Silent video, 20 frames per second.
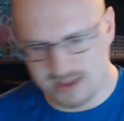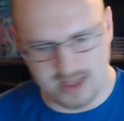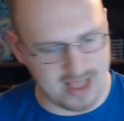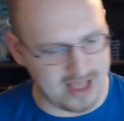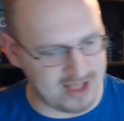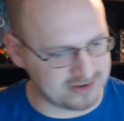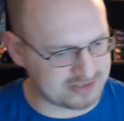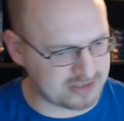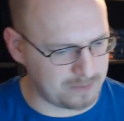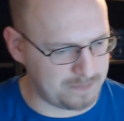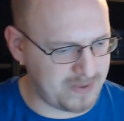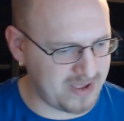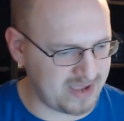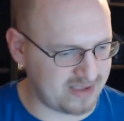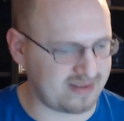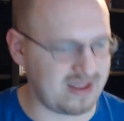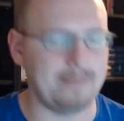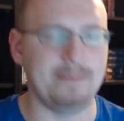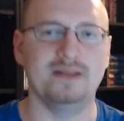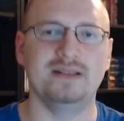I also
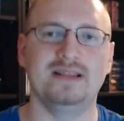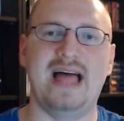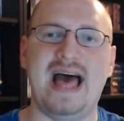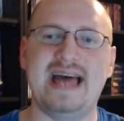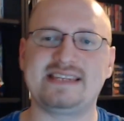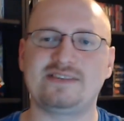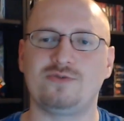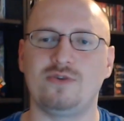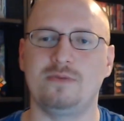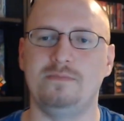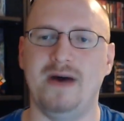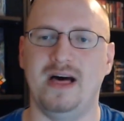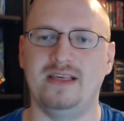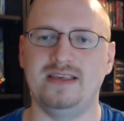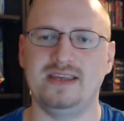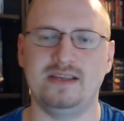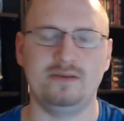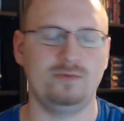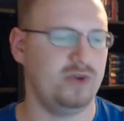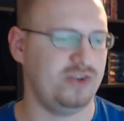picked up Last
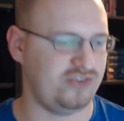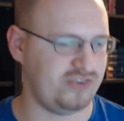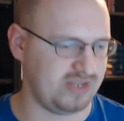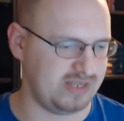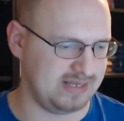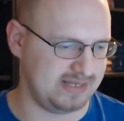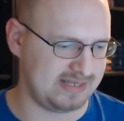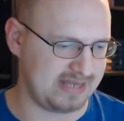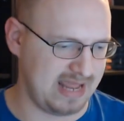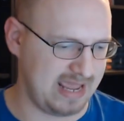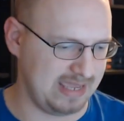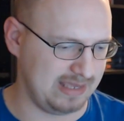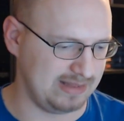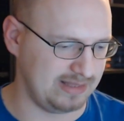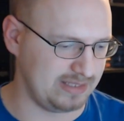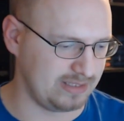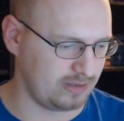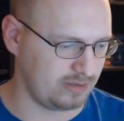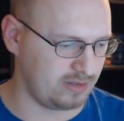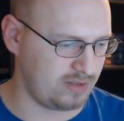Rebellion, which is a
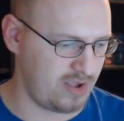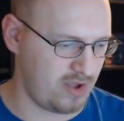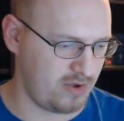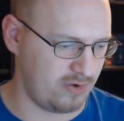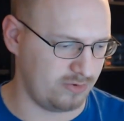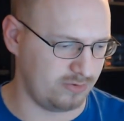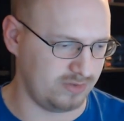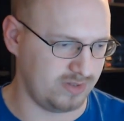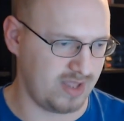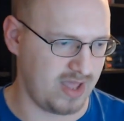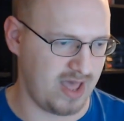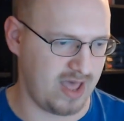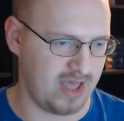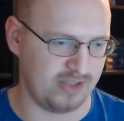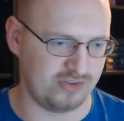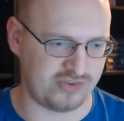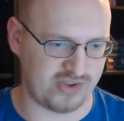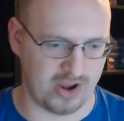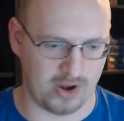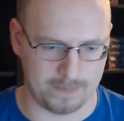little known
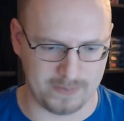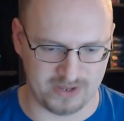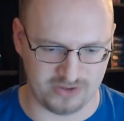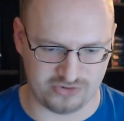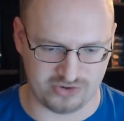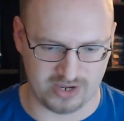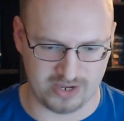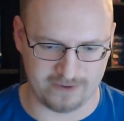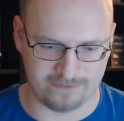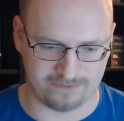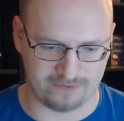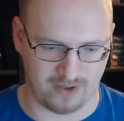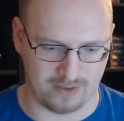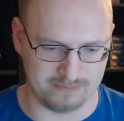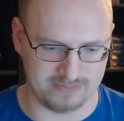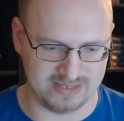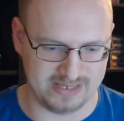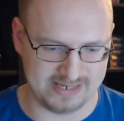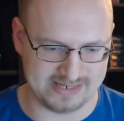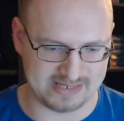JRPG
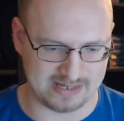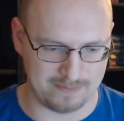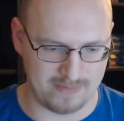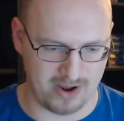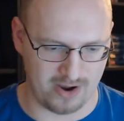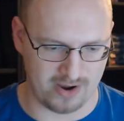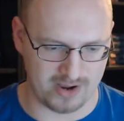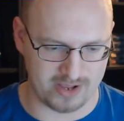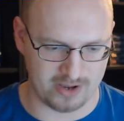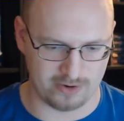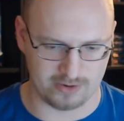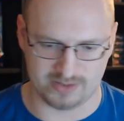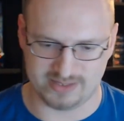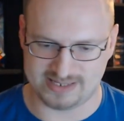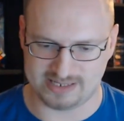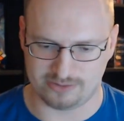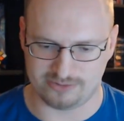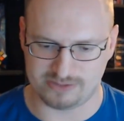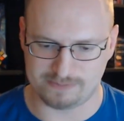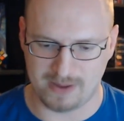from Nice America, or at
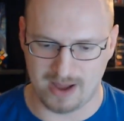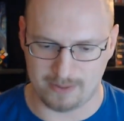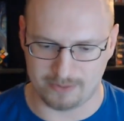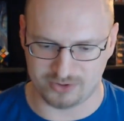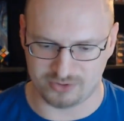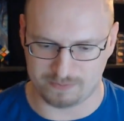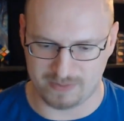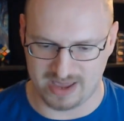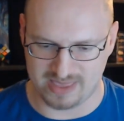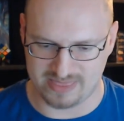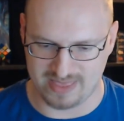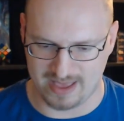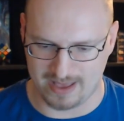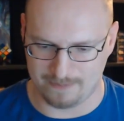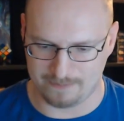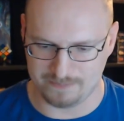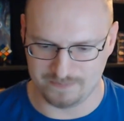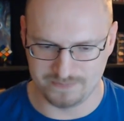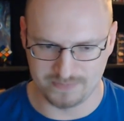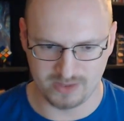least it was published by
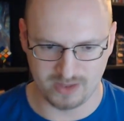them.